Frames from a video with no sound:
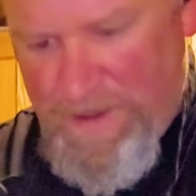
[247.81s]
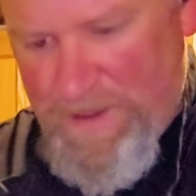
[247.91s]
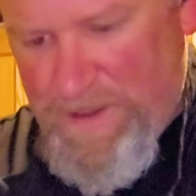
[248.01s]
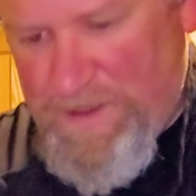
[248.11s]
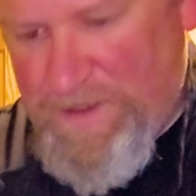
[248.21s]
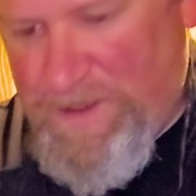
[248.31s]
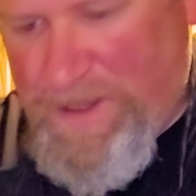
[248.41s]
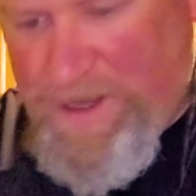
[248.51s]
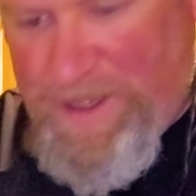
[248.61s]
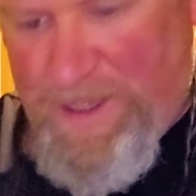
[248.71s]
so that it
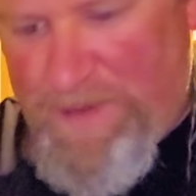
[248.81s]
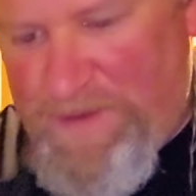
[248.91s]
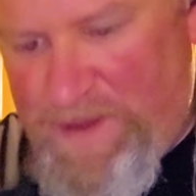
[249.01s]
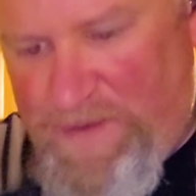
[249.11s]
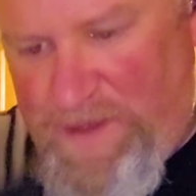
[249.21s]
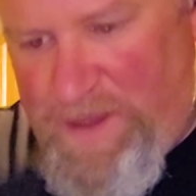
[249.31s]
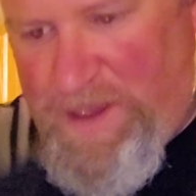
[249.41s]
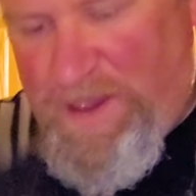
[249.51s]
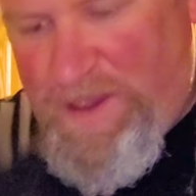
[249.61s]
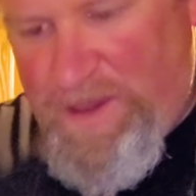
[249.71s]
keeps everything
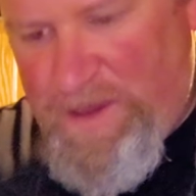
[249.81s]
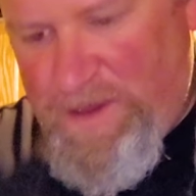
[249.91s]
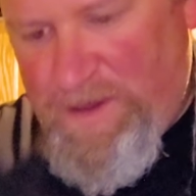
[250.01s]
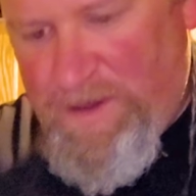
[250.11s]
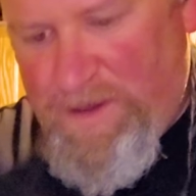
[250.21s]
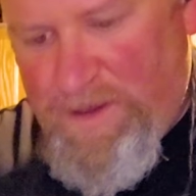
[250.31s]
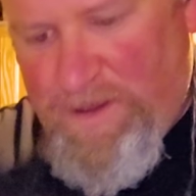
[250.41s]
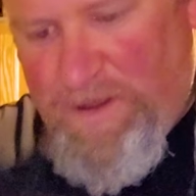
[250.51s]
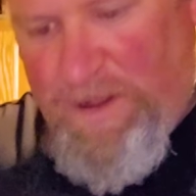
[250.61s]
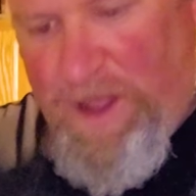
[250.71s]

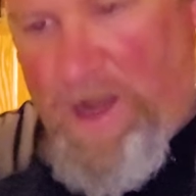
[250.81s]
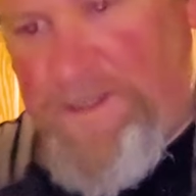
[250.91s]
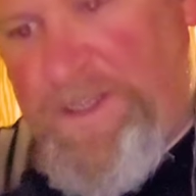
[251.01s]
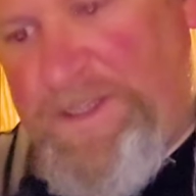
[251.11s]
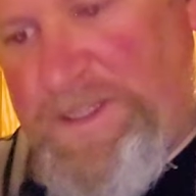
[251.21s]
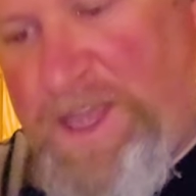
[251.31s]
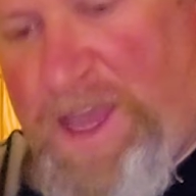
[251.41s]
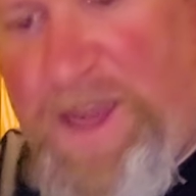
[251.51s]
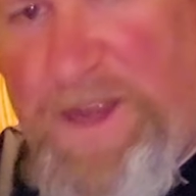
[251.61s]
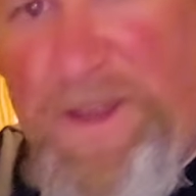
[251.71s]
locked
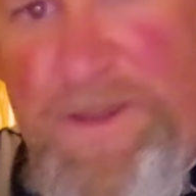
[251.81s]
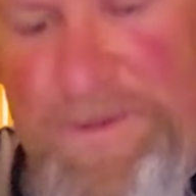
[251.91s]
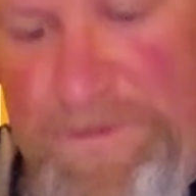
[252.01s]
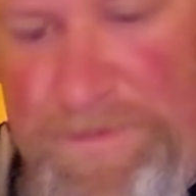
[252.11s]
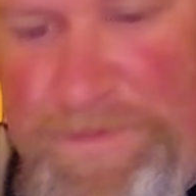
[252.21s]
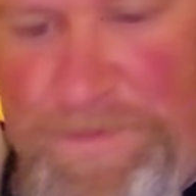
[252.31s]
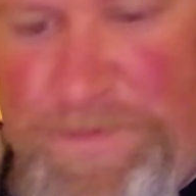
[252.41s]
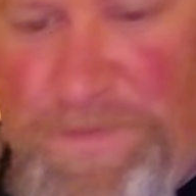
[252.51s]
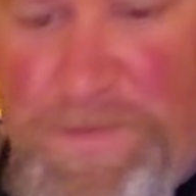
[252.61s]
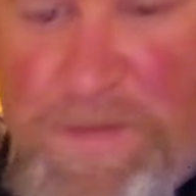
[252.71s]
inside.
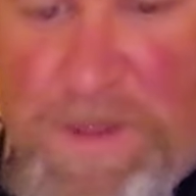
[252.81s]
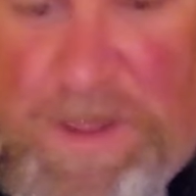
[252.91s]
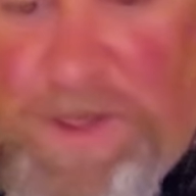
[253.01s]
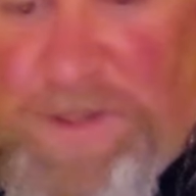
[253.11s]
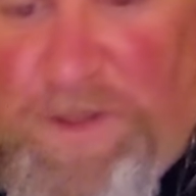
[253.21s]
There's a little